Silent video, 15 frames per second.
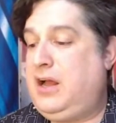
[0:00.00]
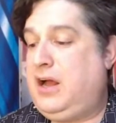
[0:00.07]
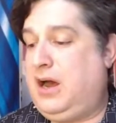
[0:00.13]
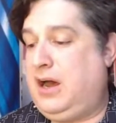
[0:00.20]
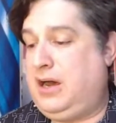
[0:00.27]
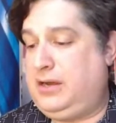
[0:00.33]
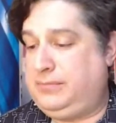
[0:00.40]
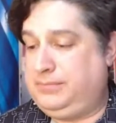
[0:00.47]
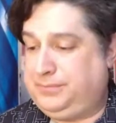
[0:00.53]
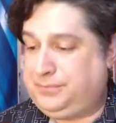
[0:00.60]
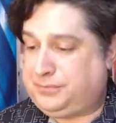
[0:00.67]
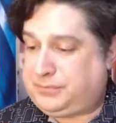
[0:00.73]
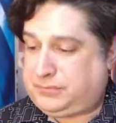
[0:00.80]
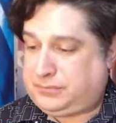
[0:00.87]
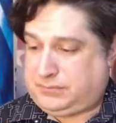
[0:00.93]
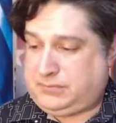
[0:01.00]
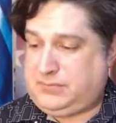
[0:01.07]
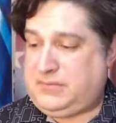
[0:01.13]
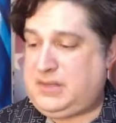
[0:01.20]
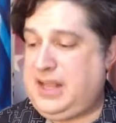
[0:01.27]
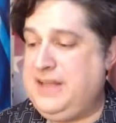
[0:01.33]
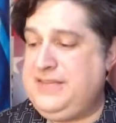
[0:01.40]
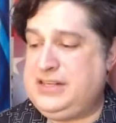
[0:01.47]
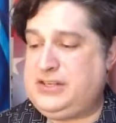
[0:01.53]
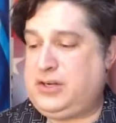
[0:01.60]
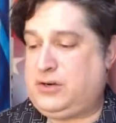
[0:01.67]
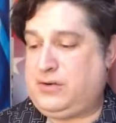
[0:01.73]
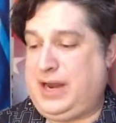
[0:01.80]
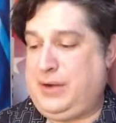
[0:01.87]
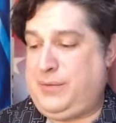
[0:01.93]
And this is a
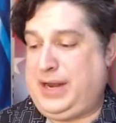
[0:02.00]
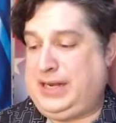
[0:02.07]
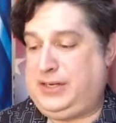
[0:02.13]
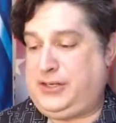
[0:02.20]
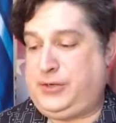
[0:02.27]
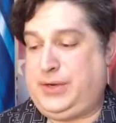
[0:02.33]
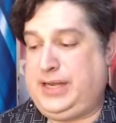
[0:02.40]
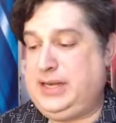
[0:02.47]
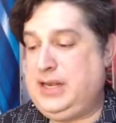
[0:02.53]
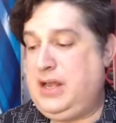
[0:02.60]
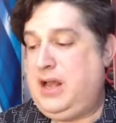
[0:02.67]
great way to do it.